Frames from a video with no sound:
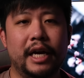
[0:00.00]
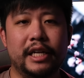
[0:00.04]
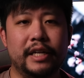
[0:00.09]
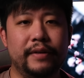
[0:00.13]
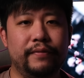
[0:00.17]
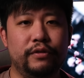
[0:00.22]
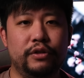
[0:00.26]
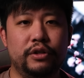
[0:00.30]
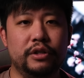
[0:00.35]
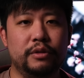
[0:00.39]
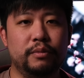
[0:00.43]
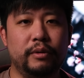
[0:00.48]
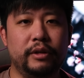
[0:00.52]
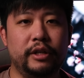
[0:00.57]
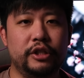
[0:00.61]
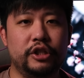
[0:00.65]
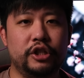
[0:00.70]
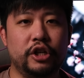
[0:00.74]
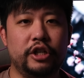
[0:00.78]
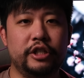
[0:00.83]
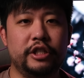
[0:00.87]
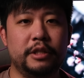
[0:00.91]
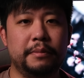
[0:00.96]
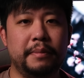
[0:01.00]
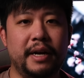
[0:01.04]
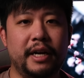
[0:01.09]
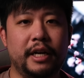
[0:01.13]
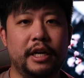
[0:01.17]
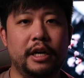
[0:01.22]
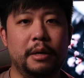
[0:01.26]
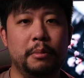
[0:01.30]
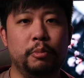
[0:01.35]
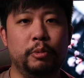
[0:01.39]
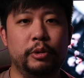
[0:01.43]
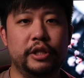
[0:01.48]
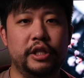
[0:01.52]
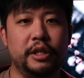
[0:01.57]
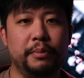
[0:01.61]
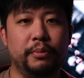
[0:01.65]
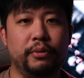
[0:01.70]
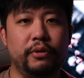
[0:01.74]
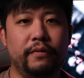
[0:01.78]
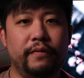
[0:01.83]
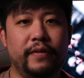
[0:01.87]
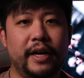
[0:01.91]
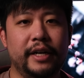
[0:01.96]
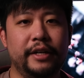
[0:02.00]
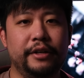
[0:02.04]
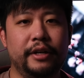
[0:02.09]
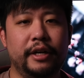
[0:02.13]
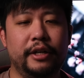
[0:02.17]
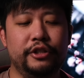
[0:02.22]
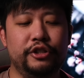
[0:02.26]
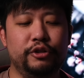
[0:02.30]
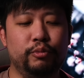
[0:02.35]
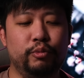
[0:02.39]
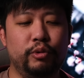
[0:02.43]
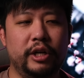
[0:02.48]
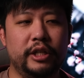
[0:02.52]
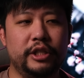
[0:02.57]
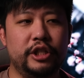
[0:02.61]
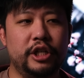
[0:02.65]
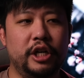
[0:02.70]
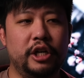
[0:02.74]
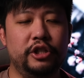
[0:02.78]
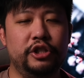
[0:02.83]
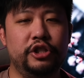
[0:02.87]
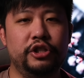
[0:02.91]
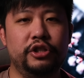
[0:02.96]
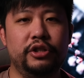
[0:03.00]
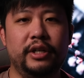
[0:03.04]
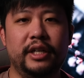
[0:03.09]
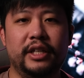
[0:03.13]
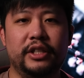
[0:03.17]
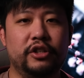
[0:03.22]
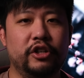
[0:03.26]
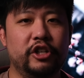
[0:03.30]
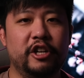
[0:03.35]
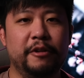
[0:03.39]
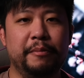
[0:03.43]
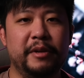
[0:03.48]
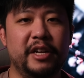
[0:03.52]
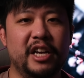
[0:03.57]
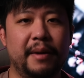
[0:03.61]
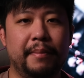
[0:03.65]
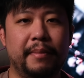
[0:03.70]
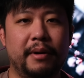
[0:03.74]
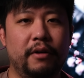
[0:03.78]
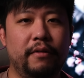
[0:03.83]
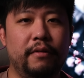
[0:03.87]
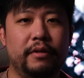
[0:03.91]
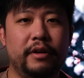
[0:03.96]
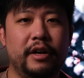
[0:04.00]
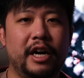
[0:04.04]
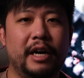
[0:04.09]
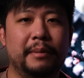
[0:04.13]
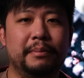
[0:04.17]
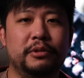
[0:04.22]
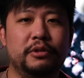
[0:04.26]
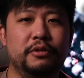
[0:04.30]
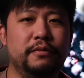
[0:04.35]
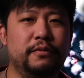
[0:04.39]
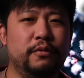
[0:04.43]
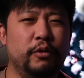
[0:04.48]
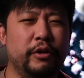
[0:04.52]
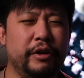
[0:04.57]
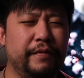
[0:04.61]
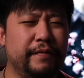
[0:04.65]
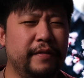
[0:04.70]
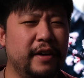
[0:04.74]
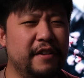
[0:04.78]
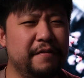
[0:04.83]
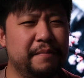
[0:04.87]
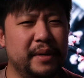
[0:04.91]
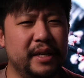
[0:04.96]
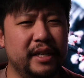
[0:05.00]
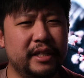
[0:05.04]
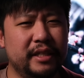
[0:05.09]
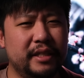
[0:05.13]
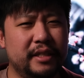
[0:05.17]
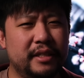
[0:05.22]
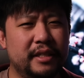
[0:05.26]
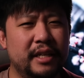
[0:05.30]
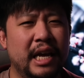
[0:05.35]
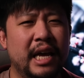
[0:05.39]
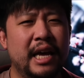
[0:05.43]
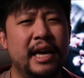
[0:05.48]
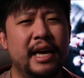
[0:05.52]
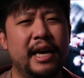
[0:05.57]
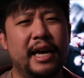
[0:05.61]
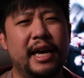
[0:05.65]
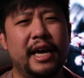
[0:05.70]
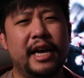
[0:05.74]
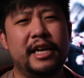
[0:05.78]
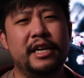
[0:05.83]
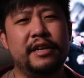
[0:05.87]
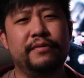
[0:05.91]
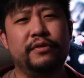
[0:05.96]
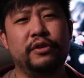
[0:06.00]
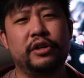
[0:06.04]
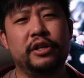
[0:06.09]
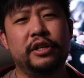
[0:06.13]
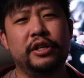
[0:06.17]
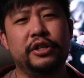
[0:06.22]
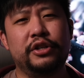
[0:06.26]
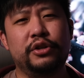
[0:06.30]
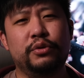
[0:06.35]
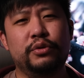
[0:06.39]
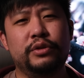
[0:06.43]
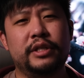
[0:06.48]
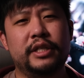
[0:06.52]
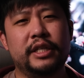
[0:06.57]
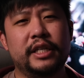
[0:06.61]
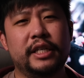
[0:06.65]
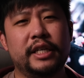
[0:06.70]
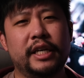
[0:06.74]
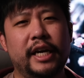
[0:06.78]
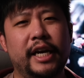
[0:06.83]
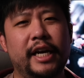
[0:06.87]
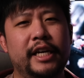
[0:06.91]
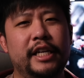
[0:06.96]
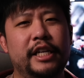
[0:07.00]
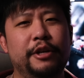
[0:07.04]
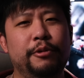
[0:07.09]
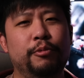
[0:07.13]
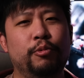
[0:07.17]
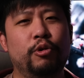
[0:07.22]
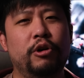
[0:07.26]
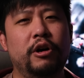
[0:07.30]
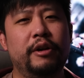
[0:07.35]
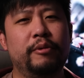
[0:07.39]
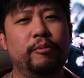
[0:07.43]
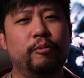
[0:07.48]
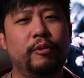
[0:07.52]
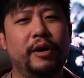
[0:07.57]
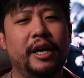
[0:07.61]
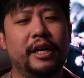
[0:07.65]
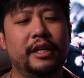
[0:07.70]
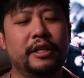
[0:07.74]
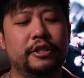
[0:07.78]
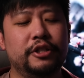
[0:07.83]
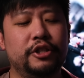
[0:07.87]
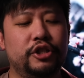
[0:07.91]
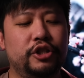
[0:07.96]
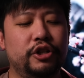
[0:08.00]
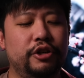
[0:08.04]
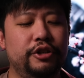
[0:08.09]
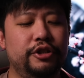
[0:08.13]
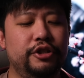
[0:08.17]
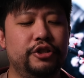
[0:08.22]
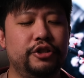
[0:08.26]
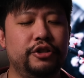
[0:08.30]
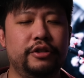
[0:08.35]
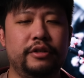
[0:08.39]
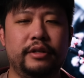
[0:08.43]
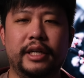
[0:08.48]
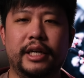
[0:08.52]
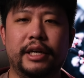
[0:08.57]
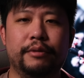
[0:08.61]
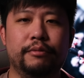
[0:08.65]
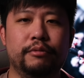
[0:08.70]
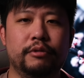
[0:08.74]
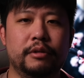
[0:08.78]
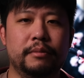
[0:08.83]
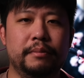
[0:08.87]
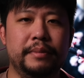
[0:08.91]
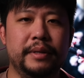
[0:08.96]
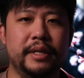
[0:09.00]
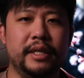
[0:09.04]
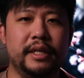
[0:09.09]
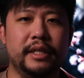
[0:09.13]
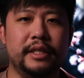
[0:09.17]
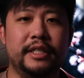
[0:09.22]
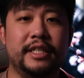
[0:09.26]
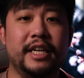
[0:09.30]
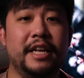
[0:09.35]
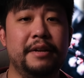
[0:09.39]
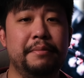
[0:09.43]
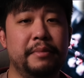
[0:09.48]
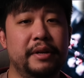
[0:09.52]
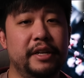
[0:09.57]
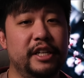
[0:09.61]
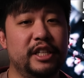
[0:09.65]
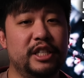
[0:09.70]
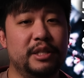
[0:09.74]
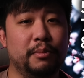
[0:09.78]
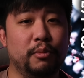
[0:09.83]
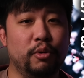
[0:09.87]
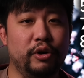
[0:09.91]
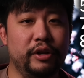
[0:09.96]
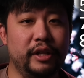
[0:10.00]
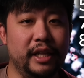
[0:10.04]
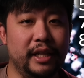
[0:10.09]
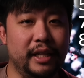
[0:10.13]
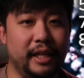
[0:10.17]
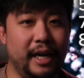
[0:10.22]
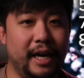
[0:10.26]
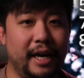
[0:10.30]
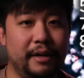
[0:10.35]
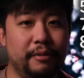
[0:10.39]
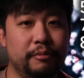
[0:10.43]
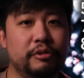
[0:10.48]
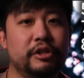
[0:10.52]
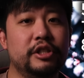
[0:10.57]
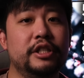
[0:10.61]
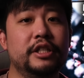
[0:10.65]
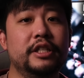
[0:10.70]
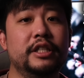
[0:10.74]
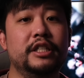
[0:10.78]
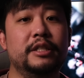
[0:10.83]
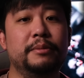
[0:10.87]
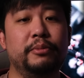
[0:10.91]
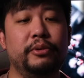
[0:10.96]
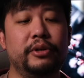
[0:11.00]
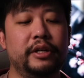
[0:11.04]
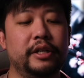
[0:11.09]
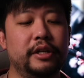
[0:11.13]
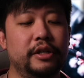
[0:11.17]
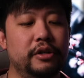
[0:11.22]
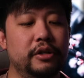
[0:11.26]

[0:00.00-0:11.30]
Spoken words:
And if you just want to charge this back up with the provided 100-watt charger, it's going to be about up to 45 minutes. And if you're going to use the 80-watt wireless charger, it will be 10 minutes more than that, which is pretty